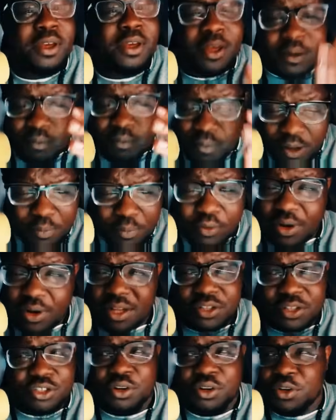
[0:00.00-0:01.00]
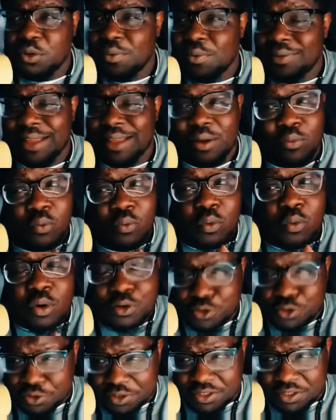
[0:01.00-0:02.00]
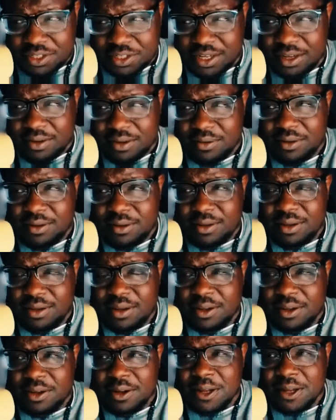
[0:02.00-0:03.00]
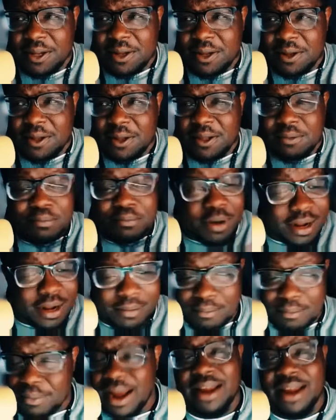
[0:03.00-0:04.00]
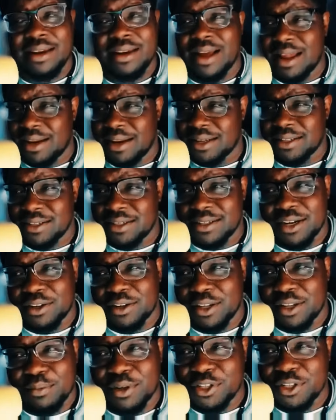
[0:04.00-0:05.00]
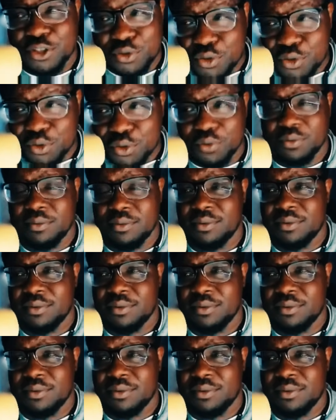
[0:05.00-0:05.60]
People can show you what they want you to see, but it might not necessarily be true.